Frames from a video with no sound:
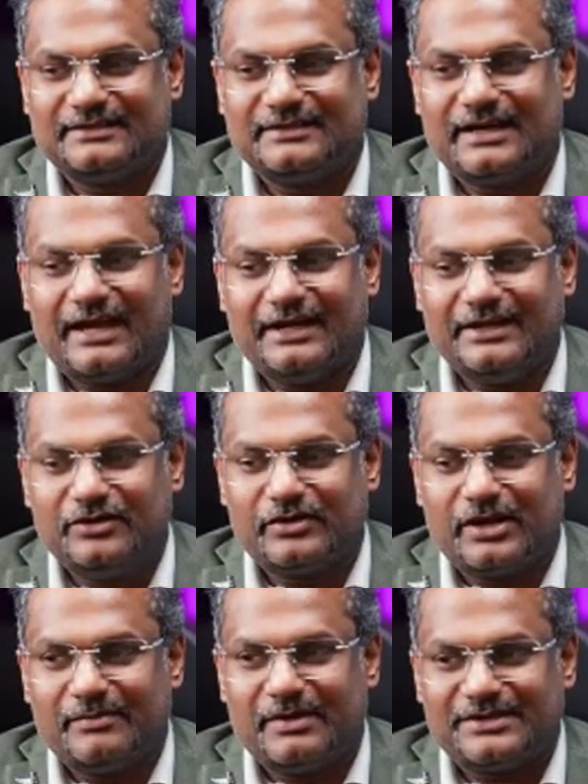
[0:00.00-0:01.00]

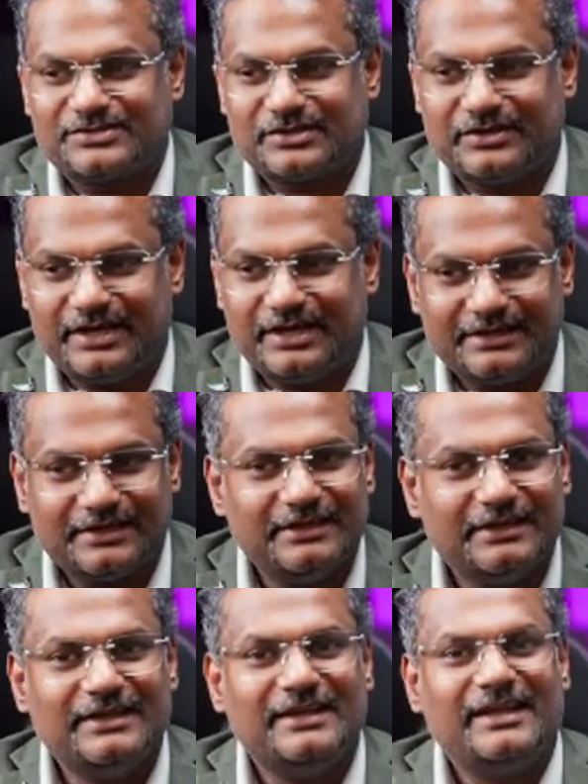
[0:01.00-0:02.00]
Ideogram has
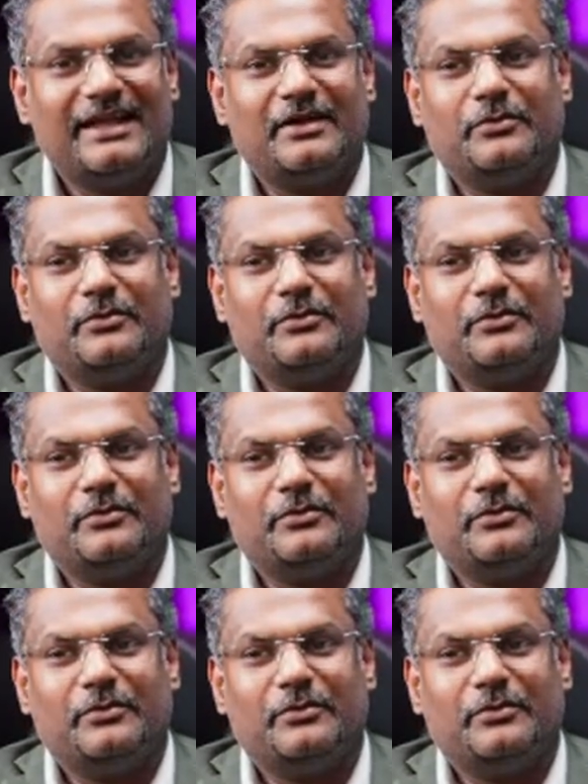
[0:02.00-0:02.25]
created,